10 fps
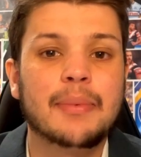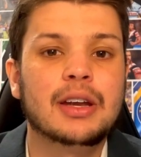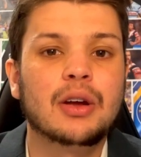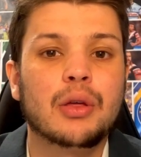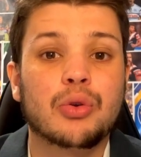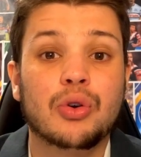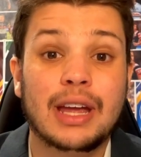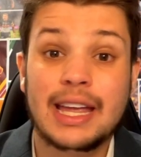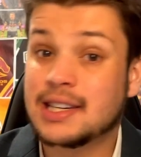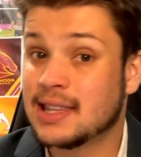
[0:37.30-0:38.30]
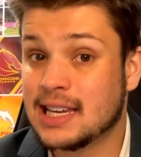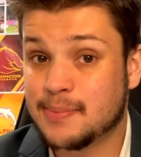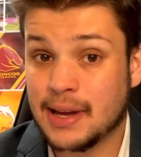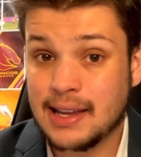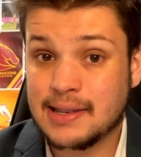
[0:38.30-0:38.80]
going to go through each of these
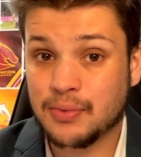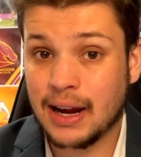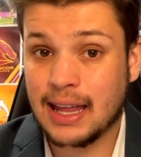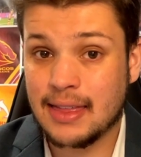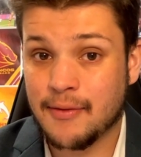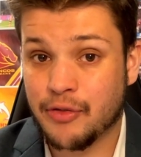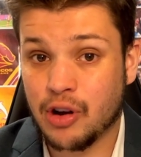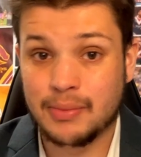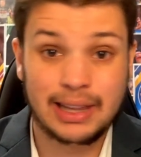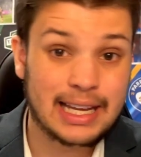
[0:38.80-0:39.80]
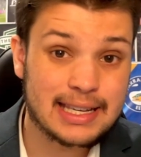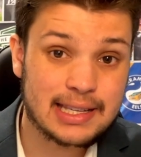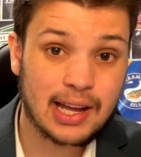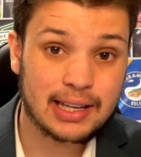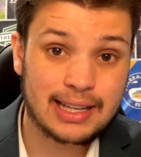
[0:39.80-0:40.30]
bids, ranking them from least
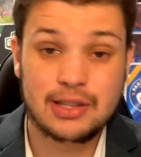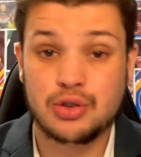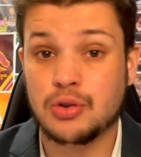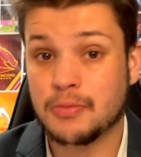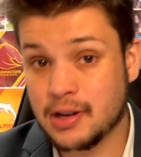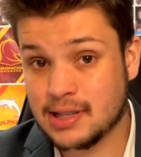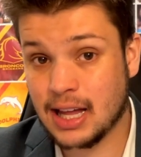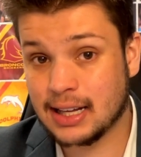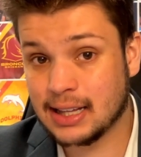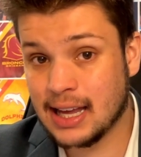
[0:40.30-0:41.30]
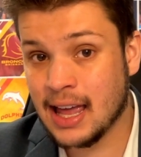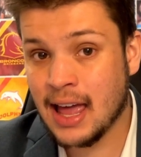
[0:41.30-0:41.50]
likely to most likely,